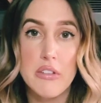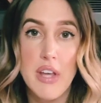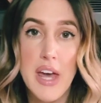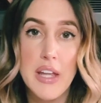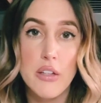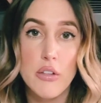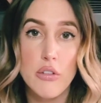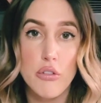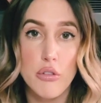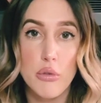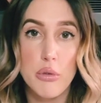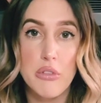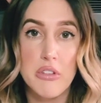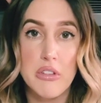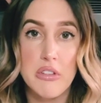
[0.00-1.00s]
tend
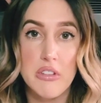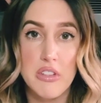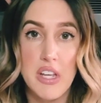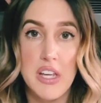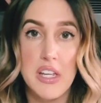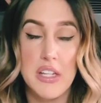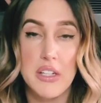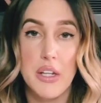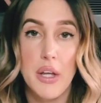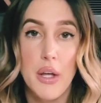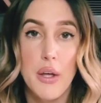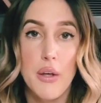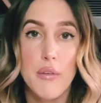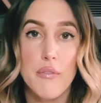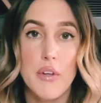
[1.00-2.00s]
to sustain
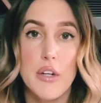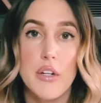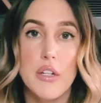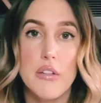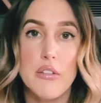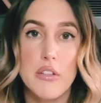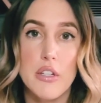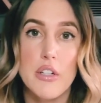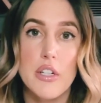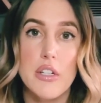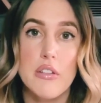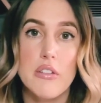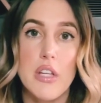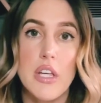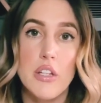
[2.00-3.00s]
very
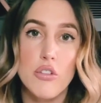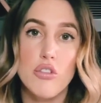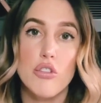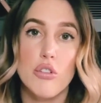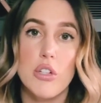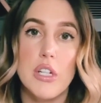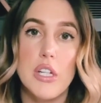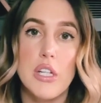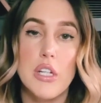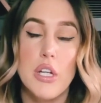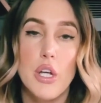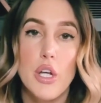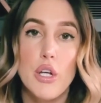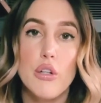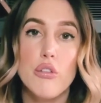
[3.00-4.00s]
serious injury
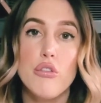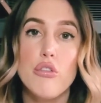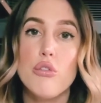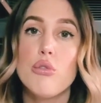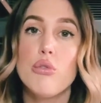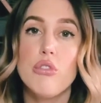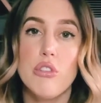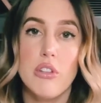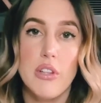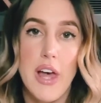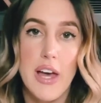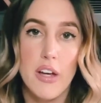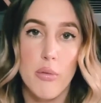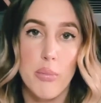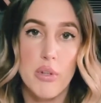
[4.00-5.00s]
due to
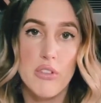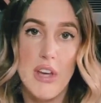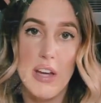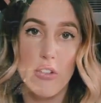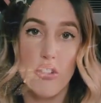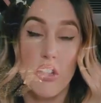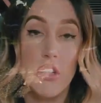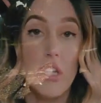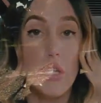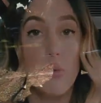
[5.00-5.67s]
lack of protection that you